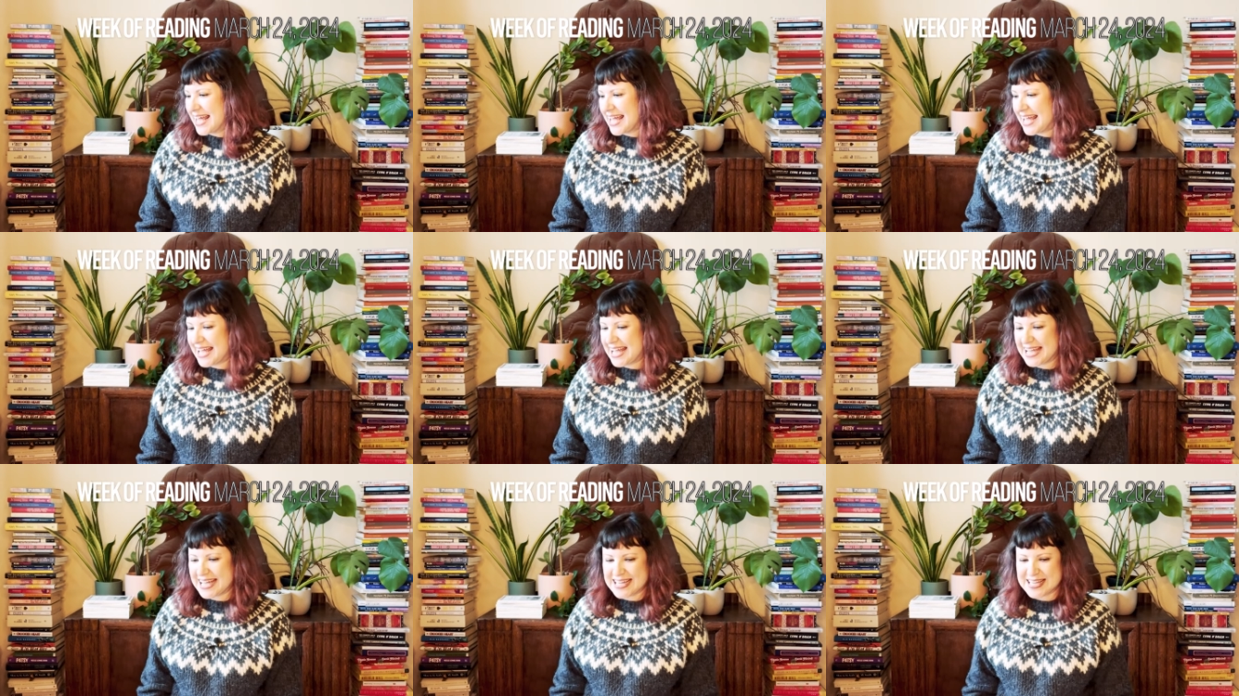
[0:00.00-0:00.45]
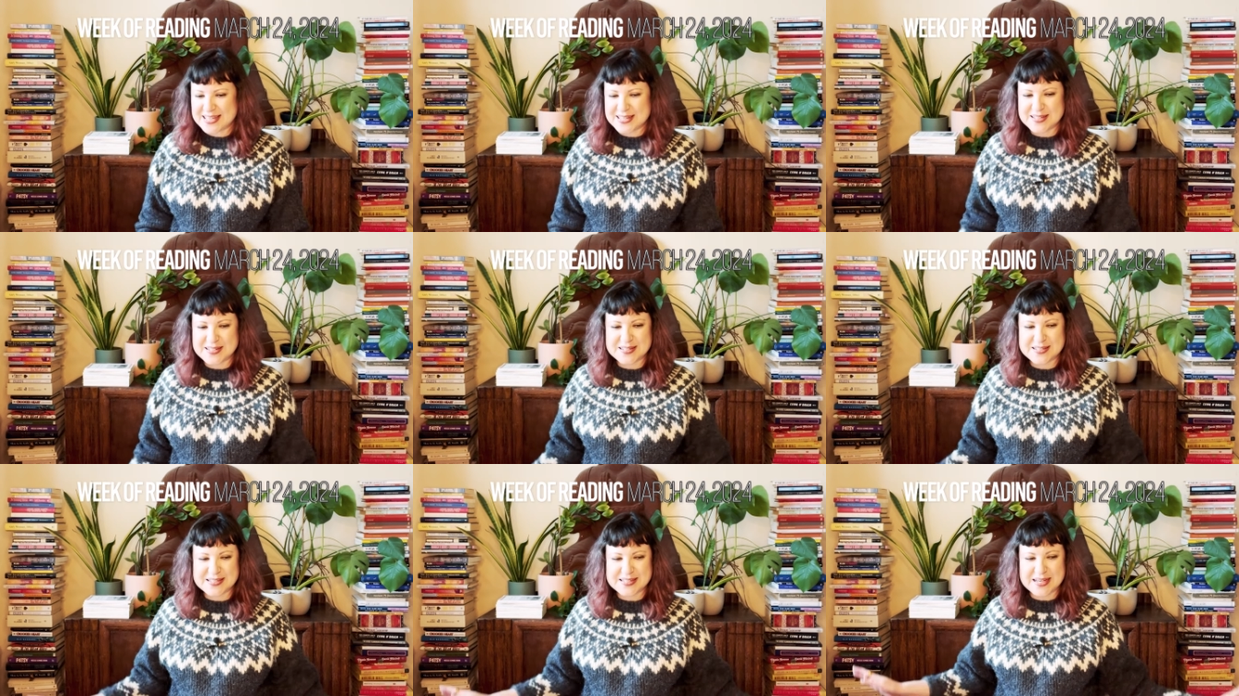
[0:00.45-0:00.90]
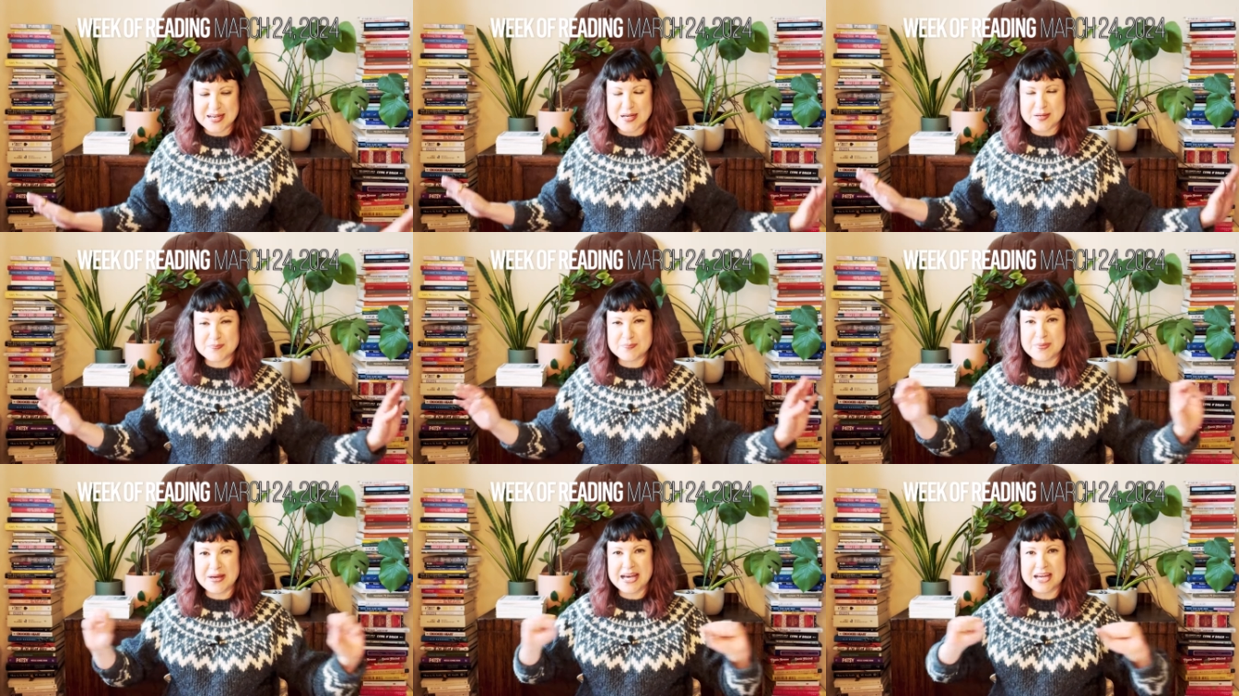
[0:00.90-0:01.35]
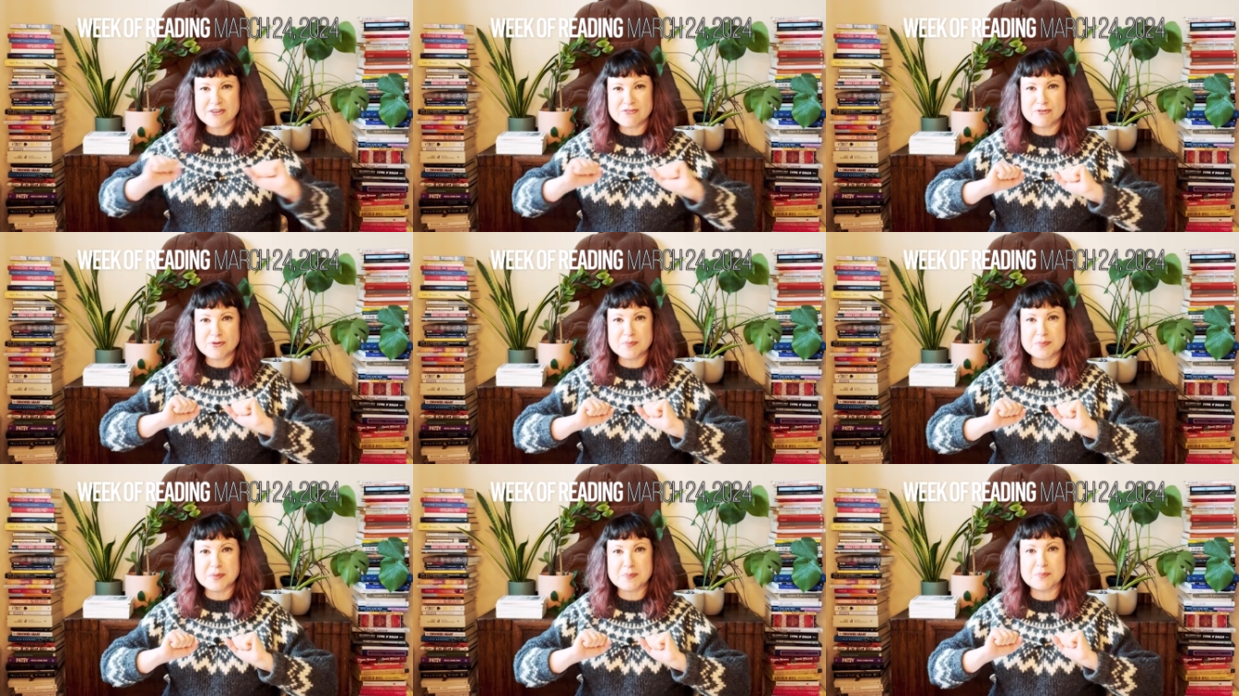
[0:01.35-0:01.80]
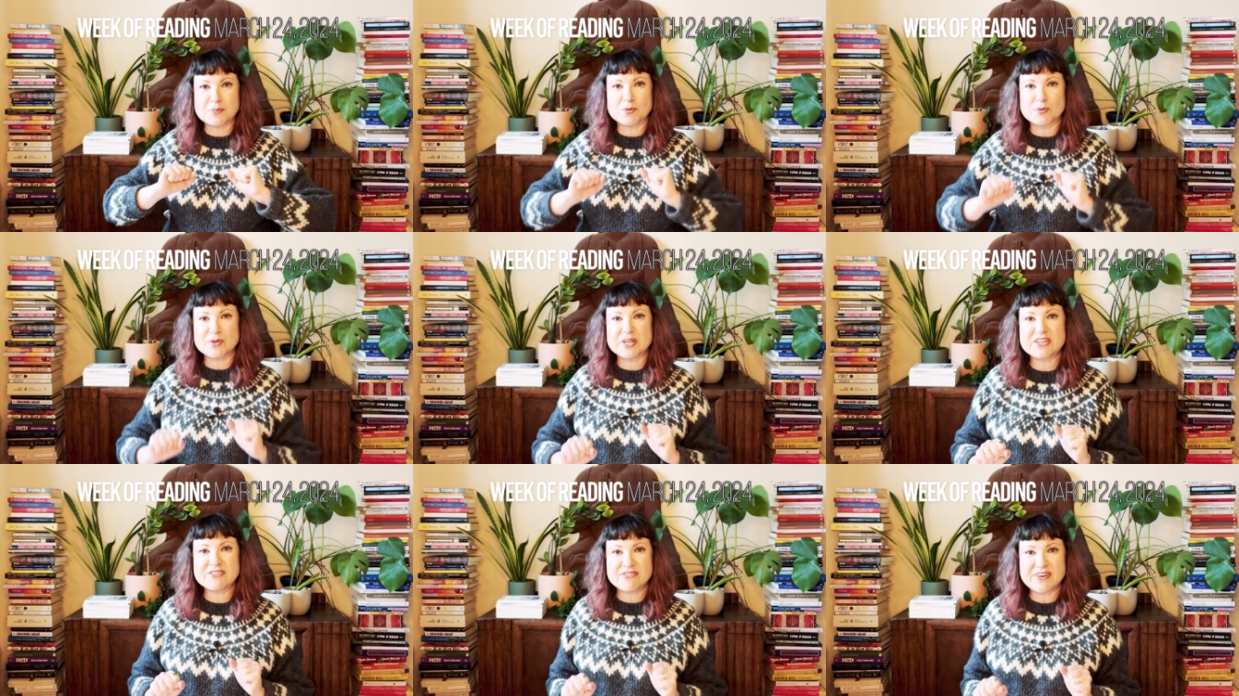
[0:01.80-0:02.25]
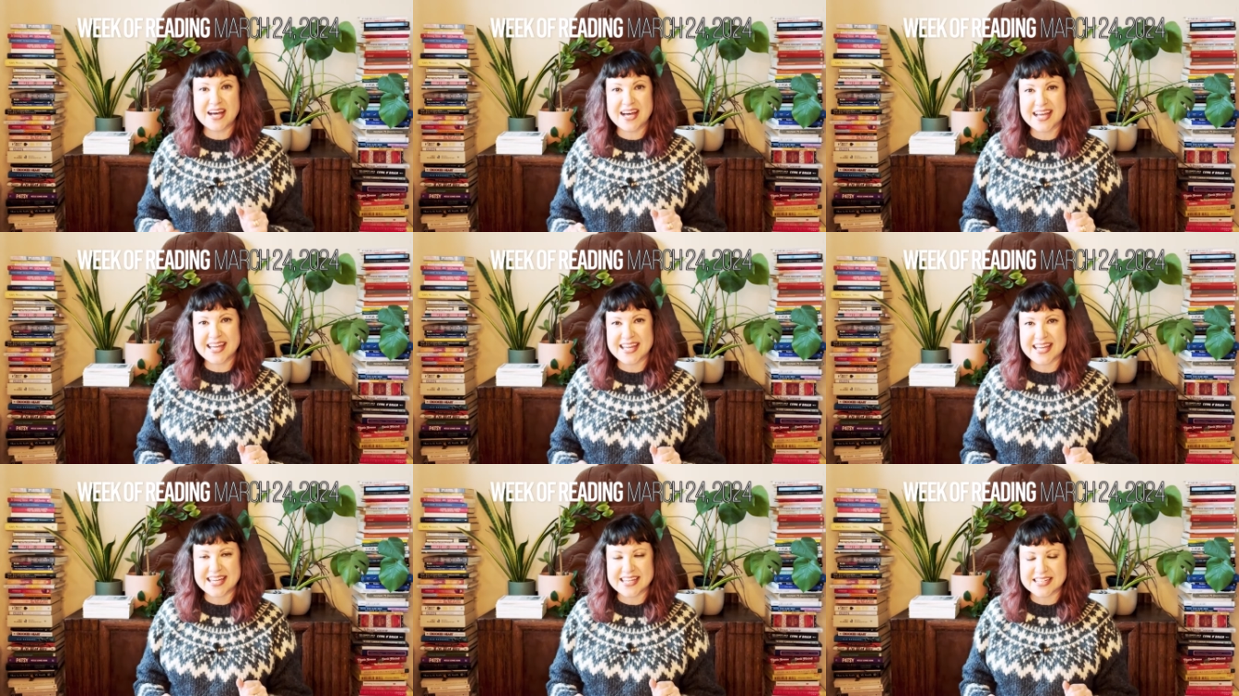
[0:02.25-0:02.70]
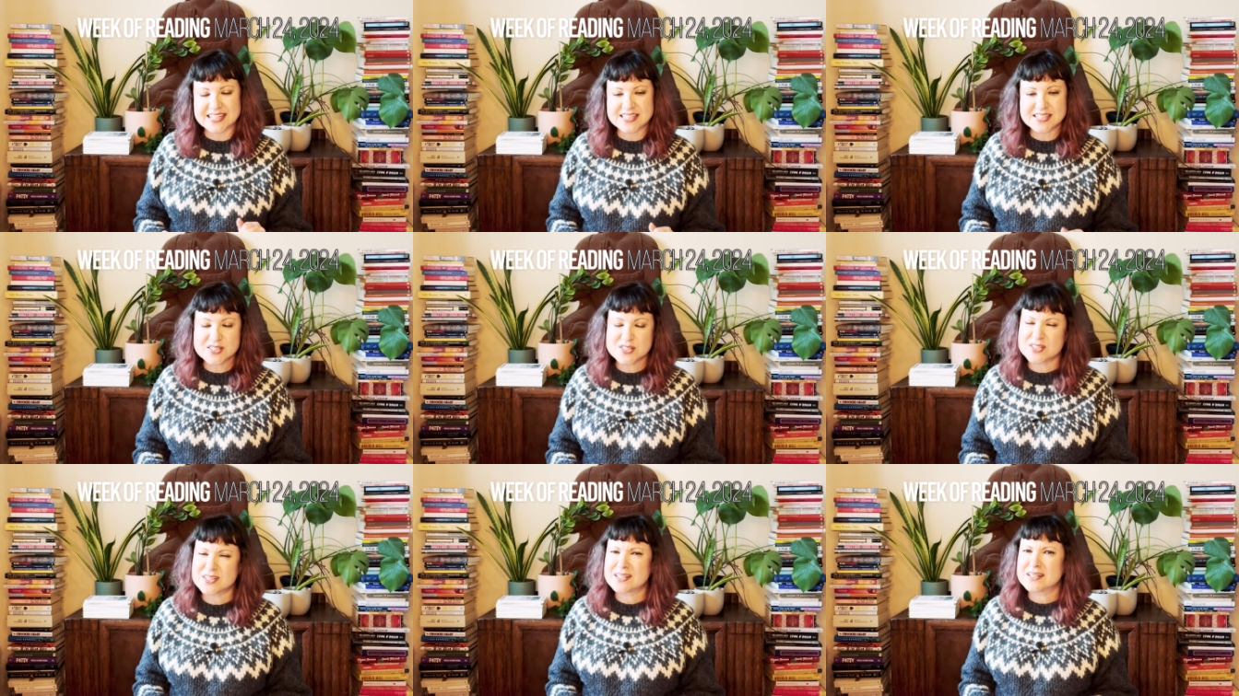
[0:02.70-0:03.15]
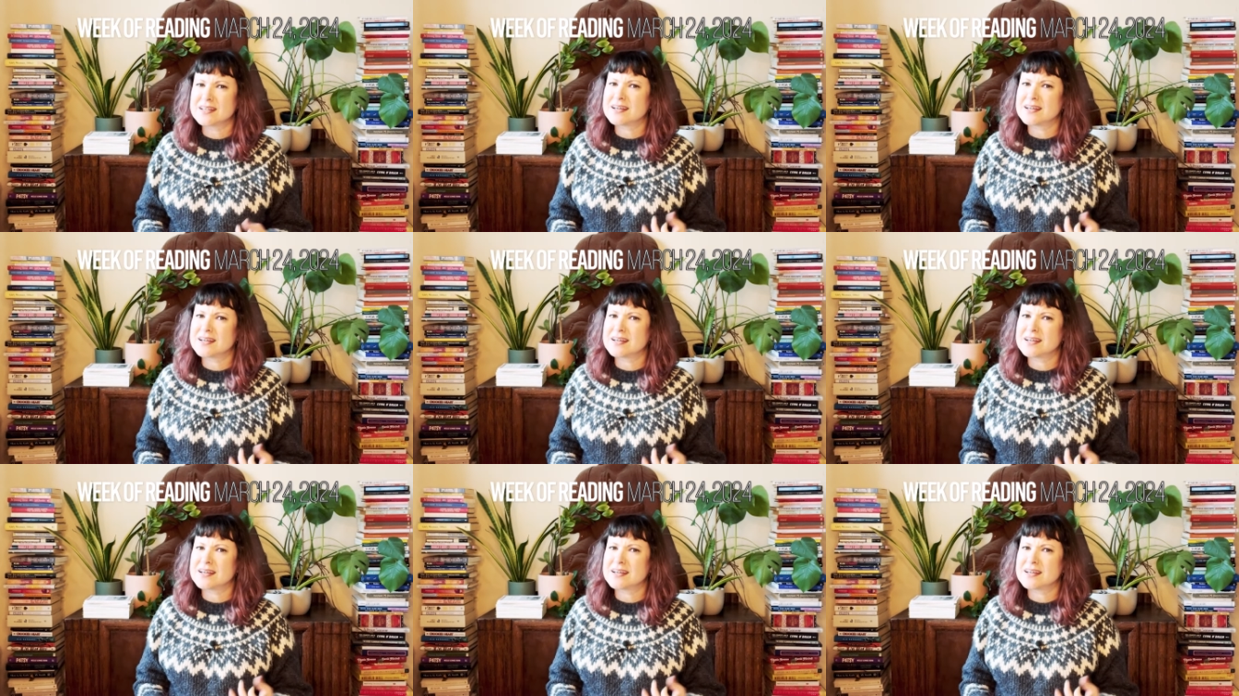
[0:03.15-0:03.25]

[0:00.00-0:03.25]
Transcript: And I'm back from a brief hiatus,